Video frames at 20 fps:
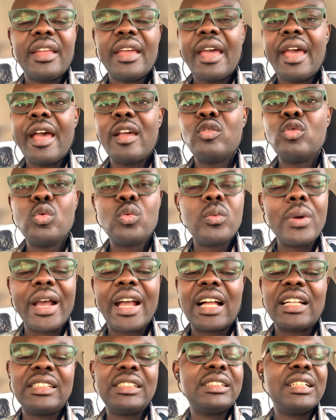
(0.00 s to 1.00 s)
and you work
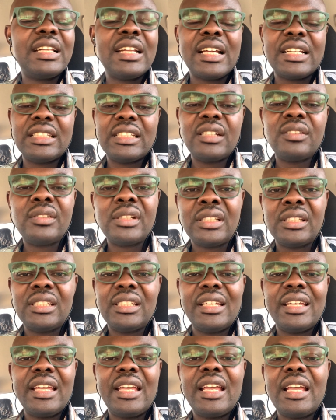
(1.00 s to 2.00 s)
at it and achieve it,
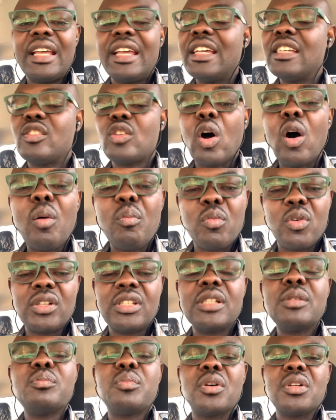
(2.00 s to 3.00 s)
it's almost
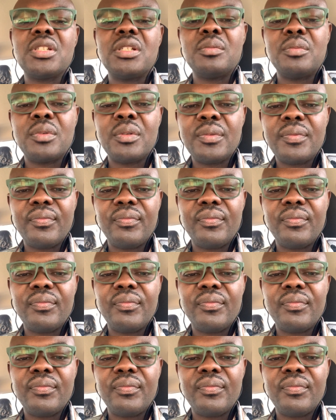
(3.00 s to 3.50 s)
impossible.